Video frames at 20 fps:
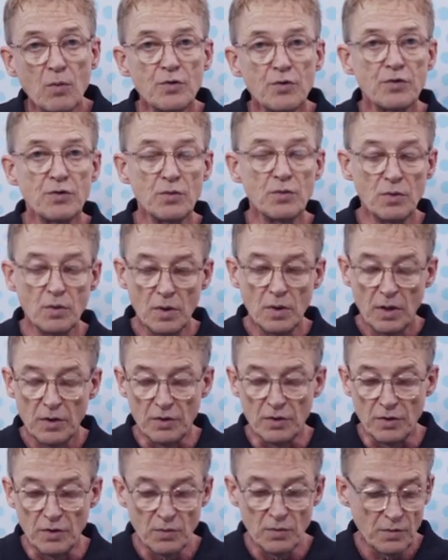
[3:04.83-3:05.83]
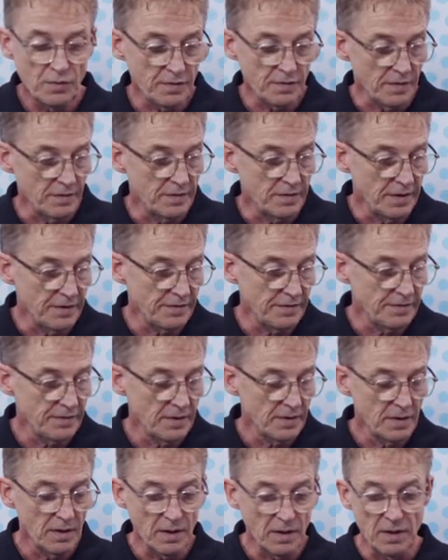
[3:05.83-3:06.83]
to use this
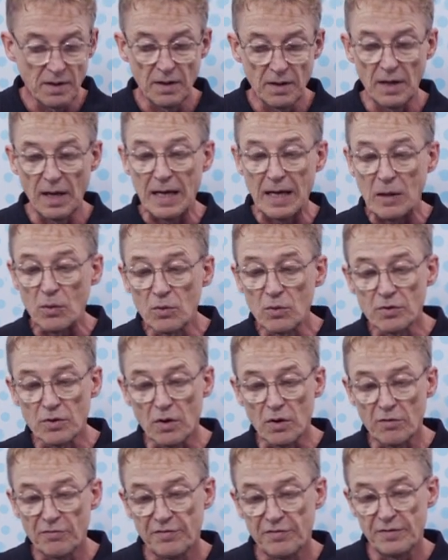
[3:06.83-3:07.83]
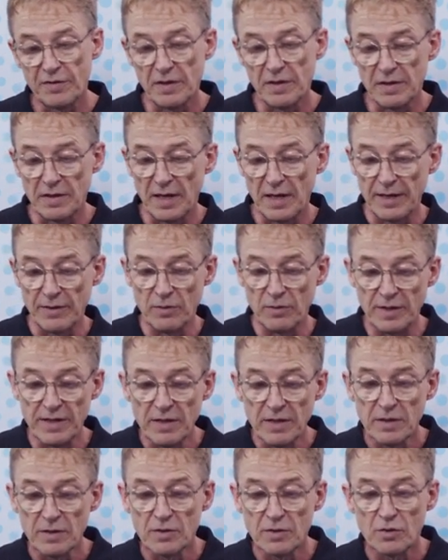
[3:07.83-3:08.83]
out of an IO-Link
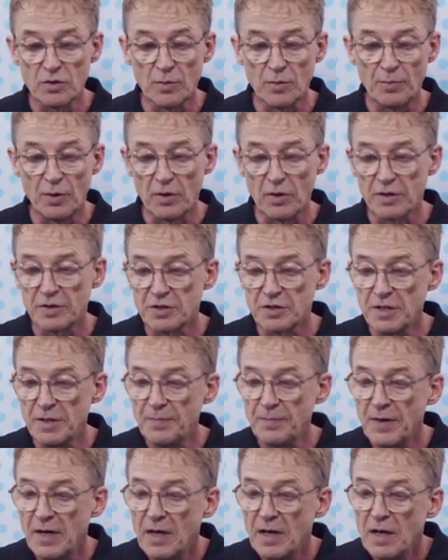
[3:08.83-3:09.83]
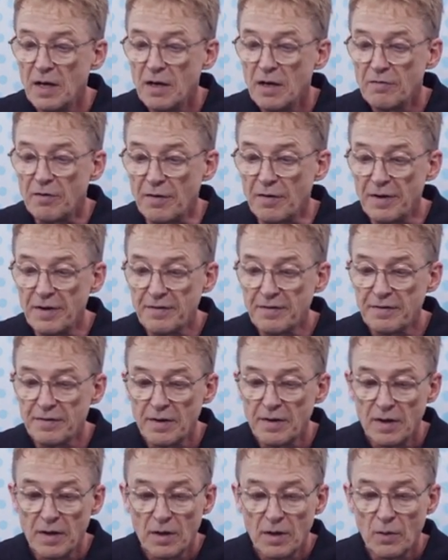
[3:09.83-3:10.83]
topology? For this
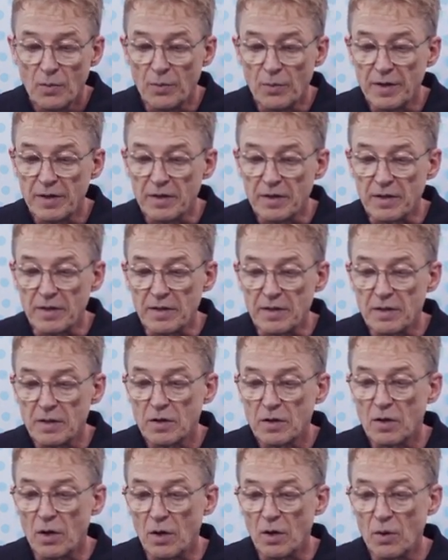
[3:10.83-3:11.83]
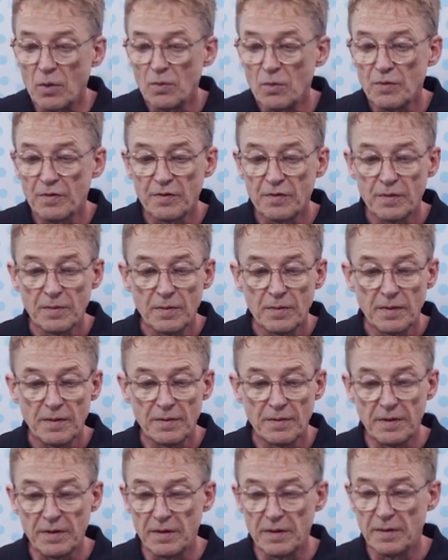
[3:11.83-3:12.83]
we can close
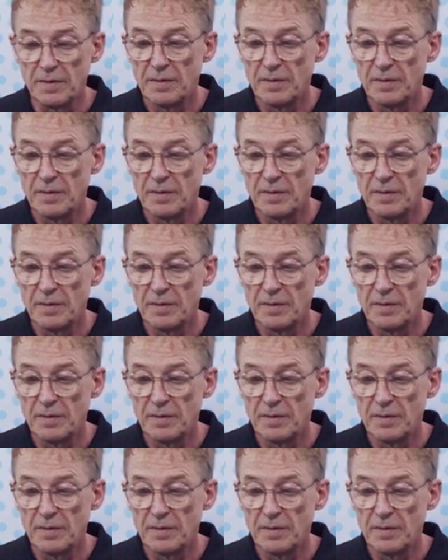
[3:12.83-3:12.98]
the